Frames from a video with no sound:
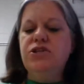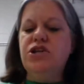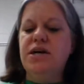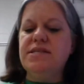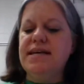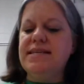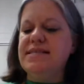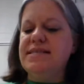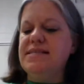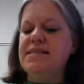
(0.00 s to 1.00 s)
Just
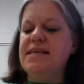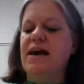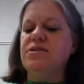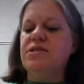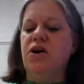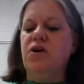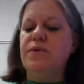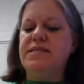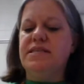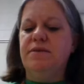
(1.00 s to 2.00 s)
as Daisy's house had
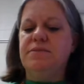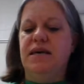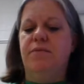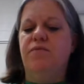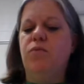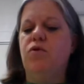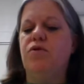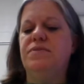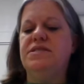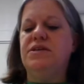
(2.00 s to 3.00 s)
always seemed to him
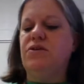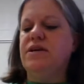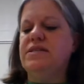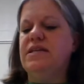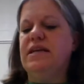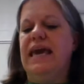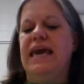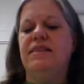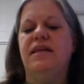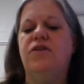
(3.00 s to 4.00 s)
more mysterious and
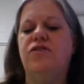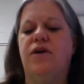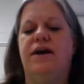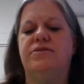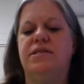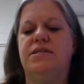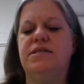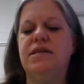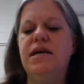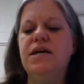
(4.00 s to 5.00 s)
gay than other
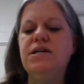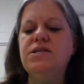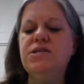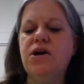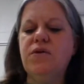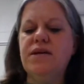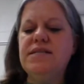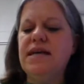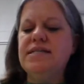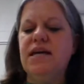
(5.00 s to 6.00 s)
houses, so
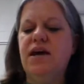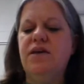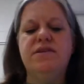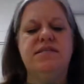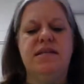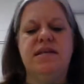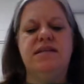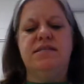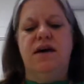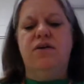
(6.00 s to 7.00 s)
his idea of the city
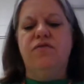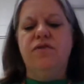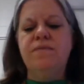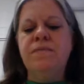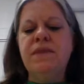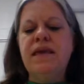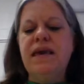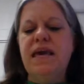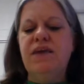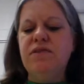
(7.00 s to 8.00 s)
itself,
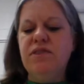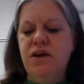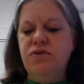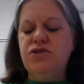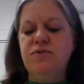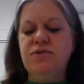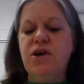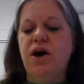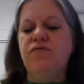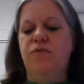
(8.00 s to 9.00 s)
even though she was
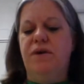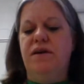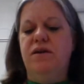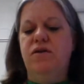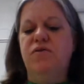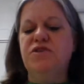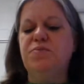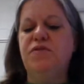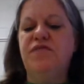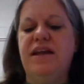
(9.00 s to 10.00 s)
gone from it, was
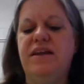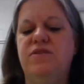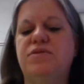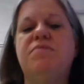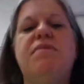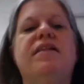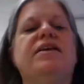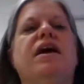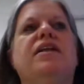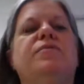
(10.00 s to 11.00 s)
pervaded with a
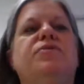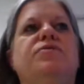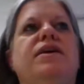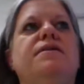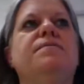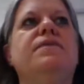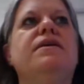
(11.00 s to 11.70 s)
melancholy beauty.